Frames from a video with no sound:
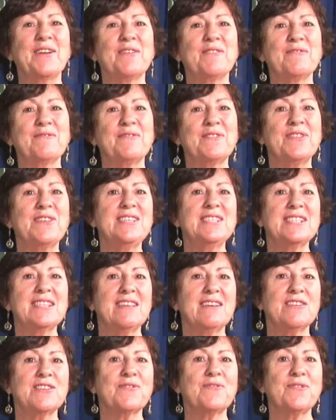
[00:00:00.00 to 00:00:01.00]
For these
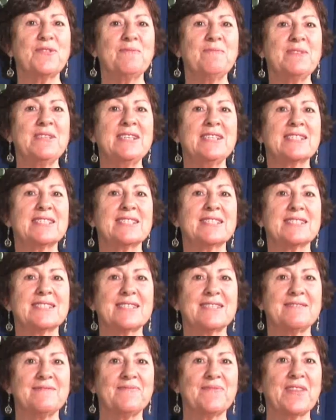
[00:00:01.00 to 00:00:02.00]
last few
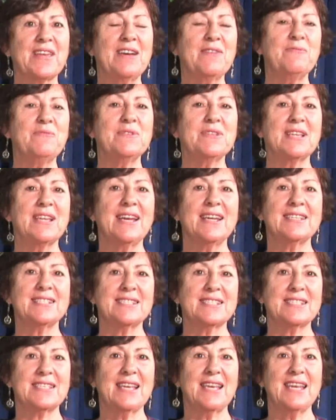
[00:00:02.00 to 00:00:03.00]
minutes, I would like
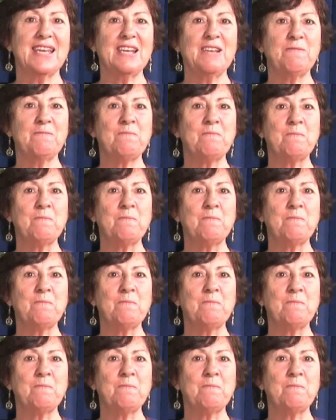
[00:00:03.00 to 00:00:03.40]
to say